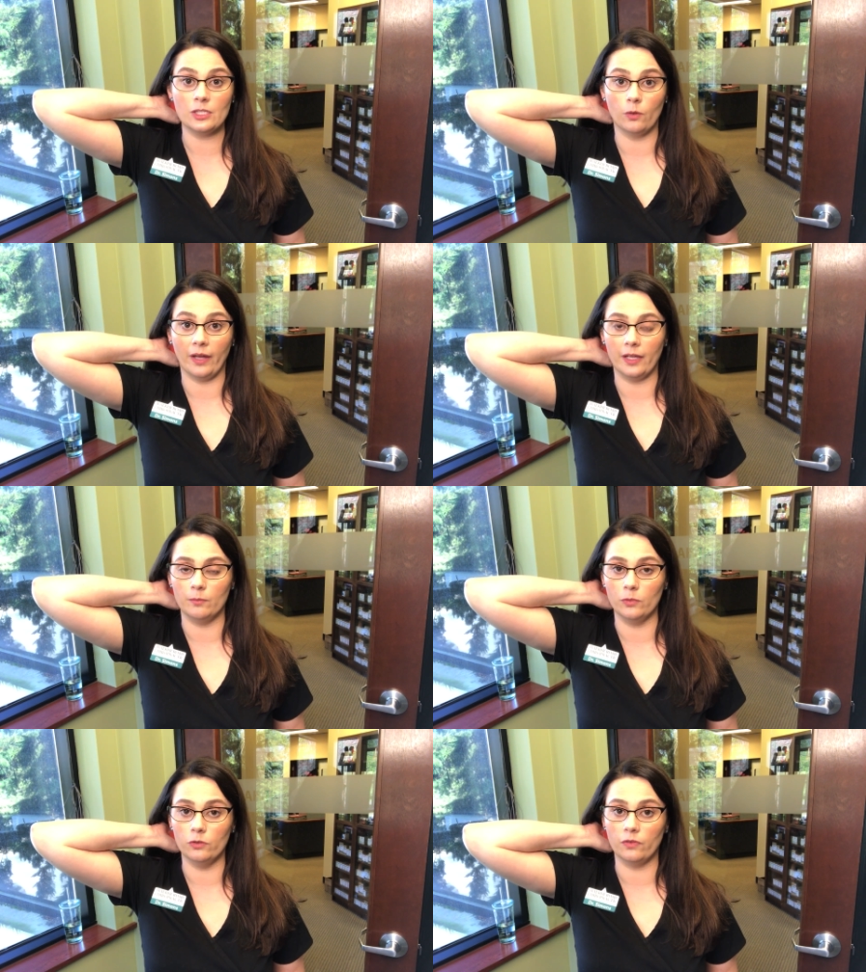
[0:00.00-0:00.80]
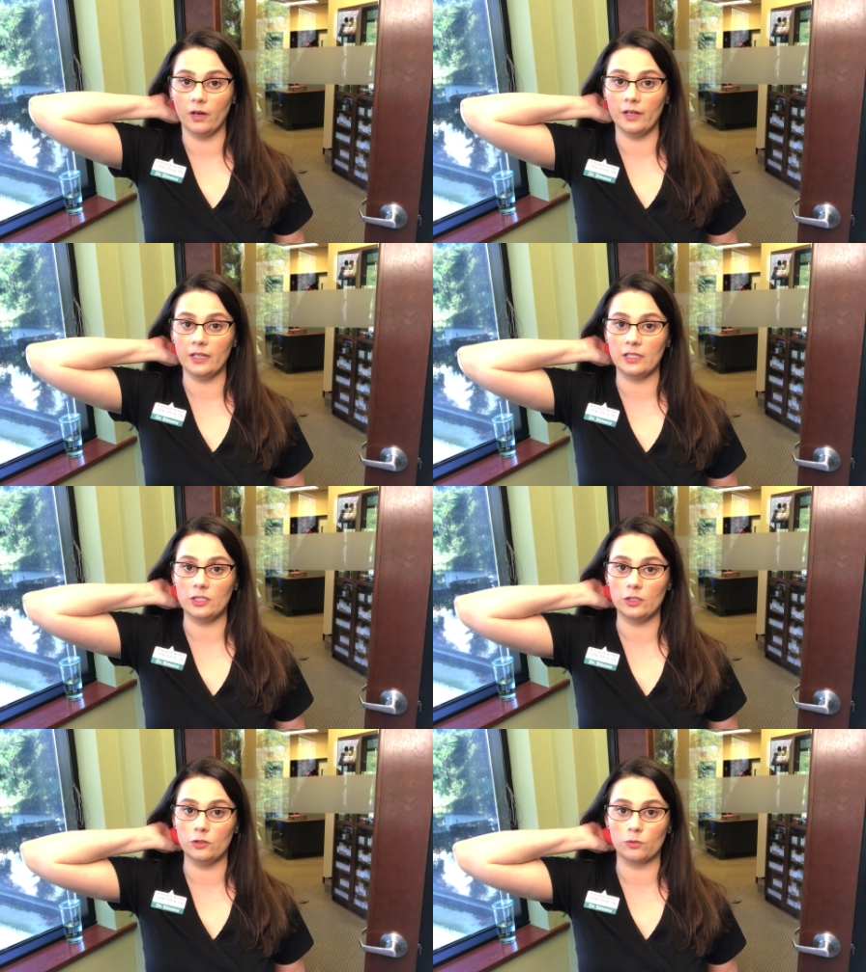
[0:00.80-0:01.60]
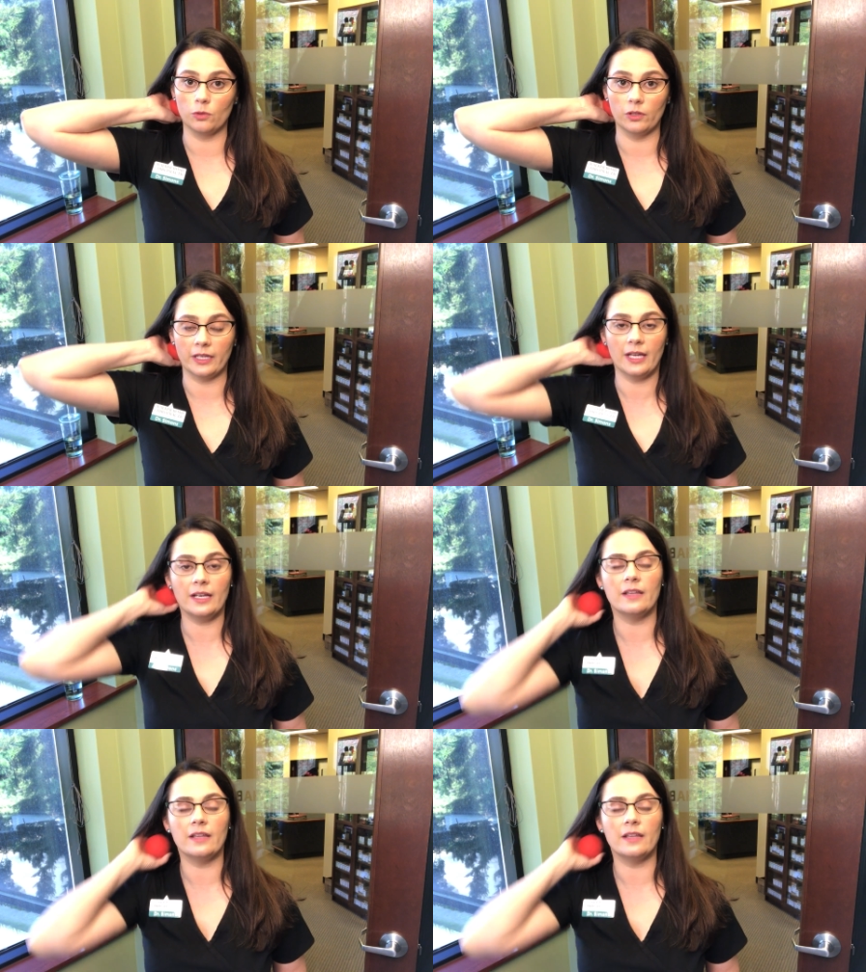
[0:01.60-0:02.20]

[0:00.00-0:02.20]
go ahead and move on and continue to roll again,